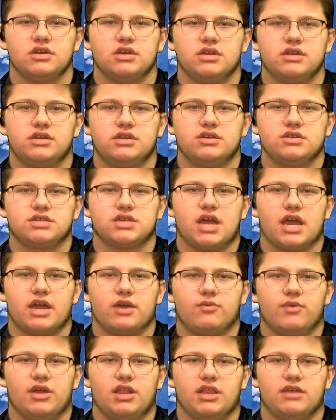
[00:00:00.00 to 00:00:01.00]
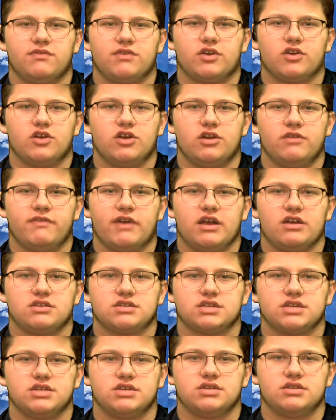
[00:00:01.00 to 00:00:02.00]
Dear Sky, well, if a coronavirus
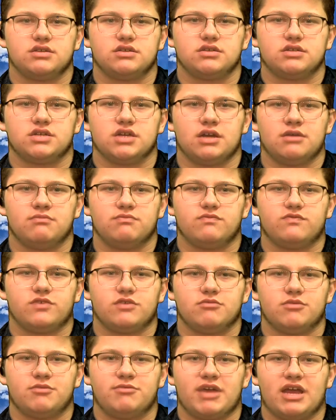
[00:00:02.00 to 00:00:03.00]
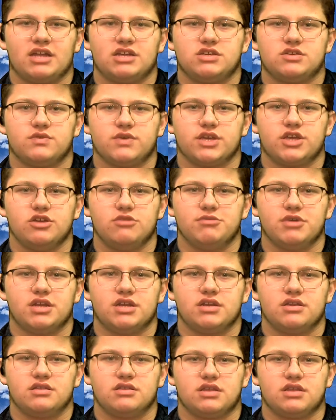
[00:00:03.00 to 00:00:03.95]
can jump from a bat to a human,